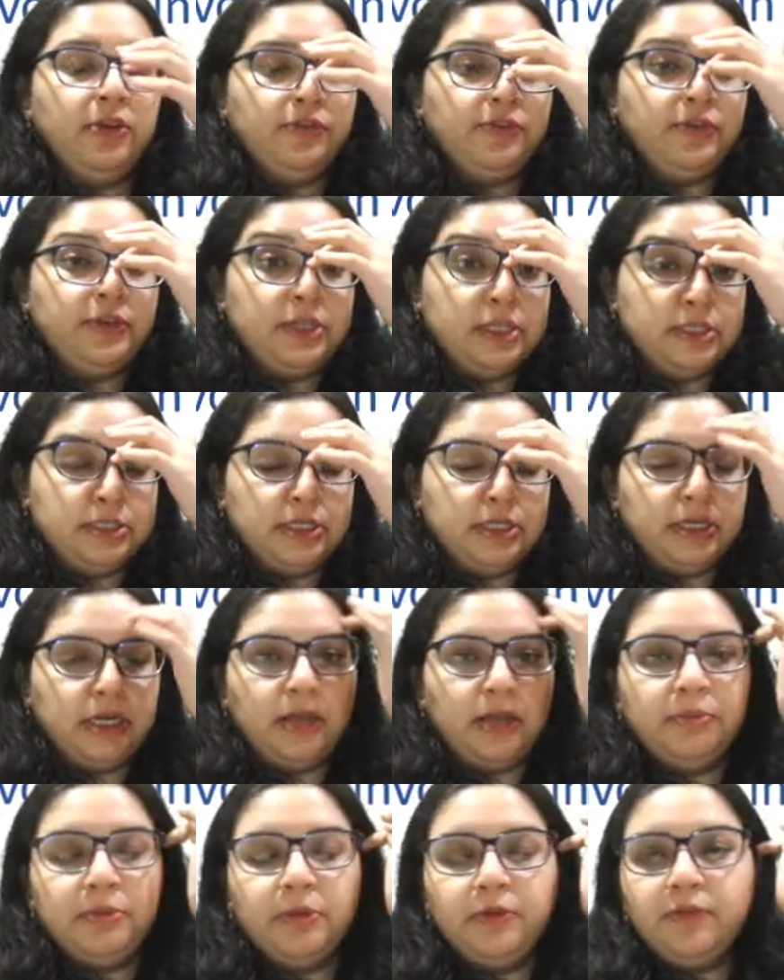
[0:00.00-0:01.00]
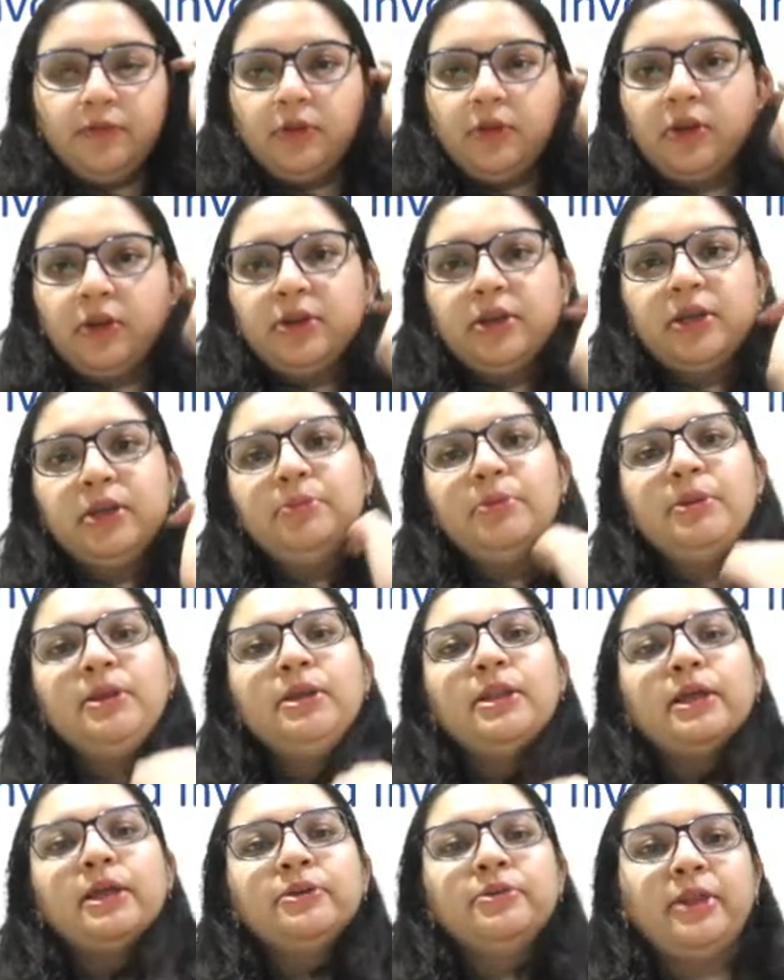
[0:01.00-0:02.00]
finish it up, you will already be
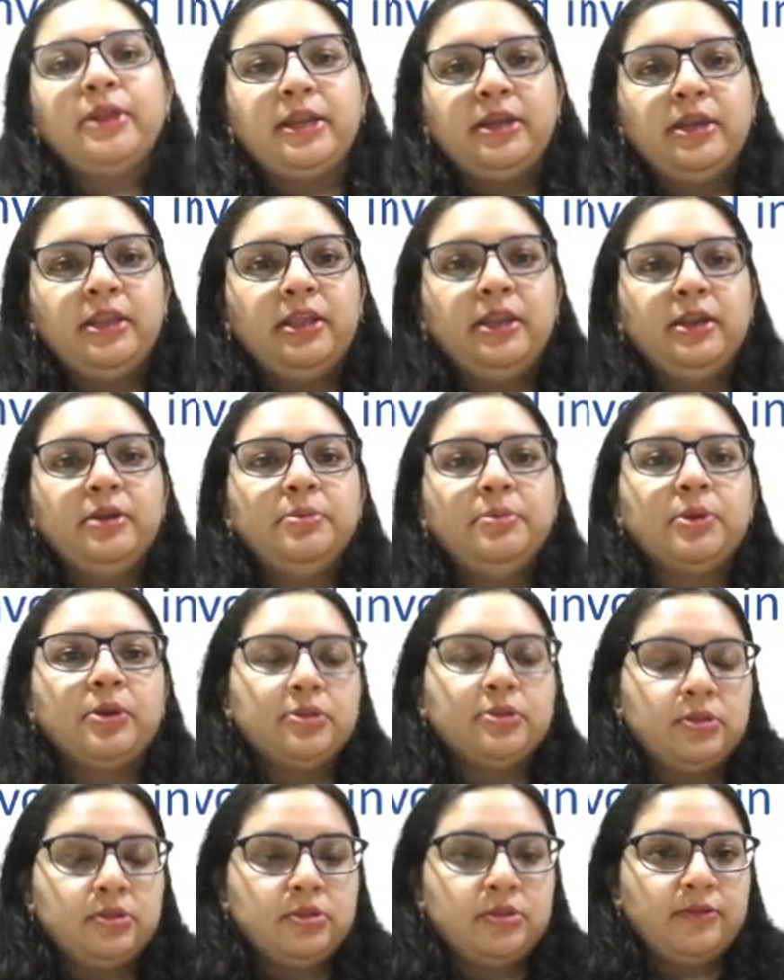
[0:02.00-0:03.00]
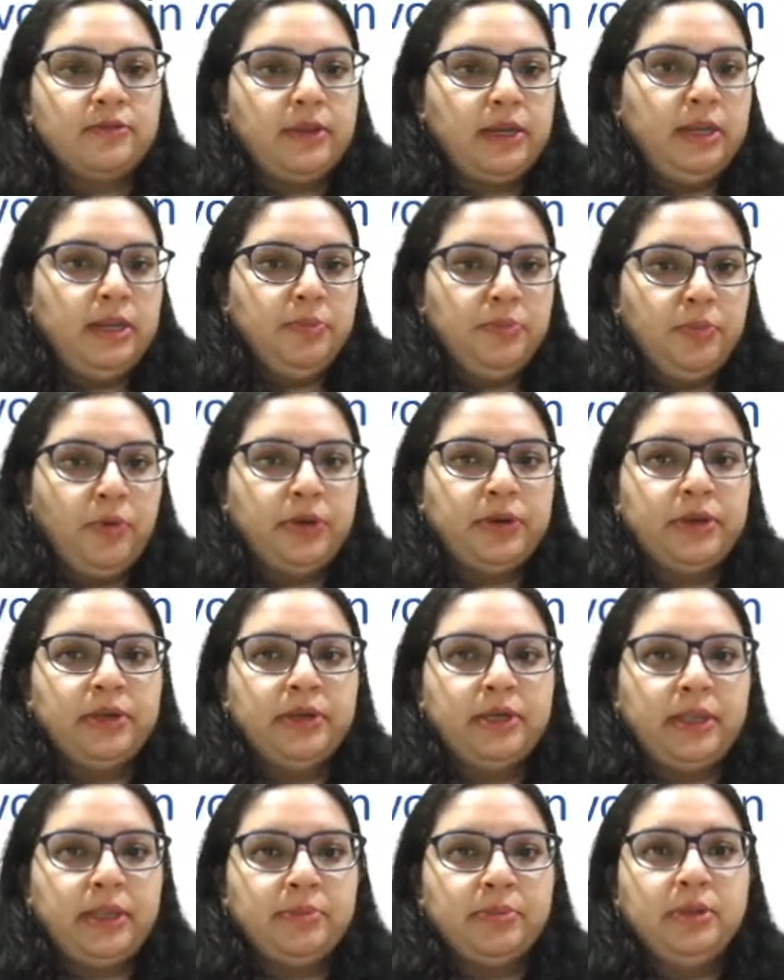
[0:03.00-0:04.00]
done writing it, because it's a very
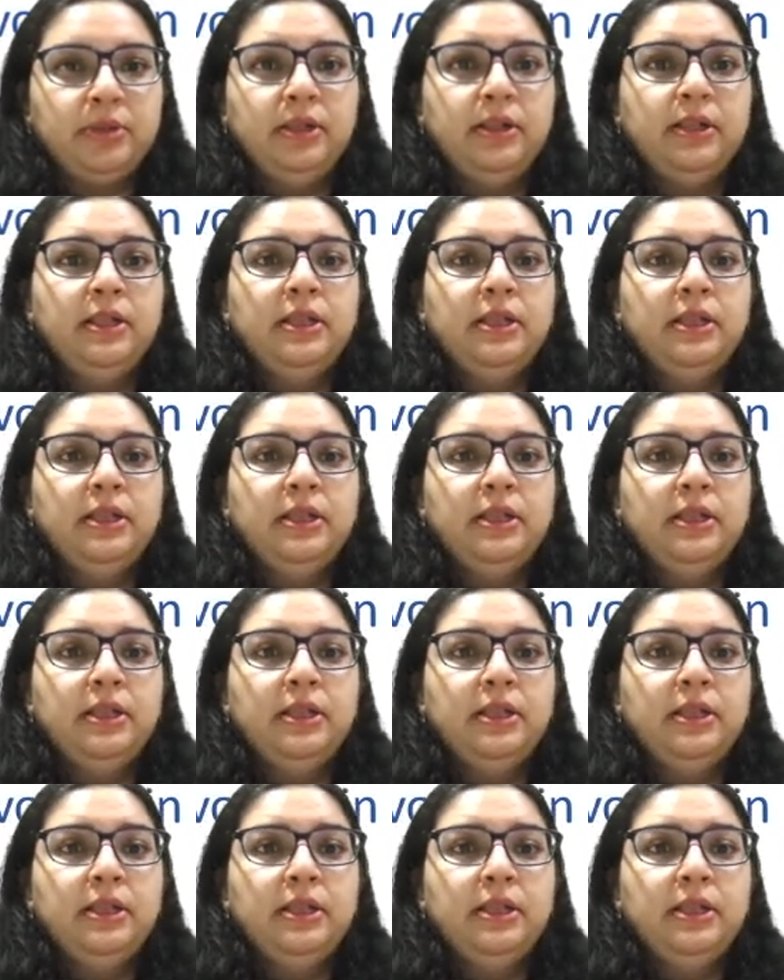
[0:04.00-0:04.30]
important table.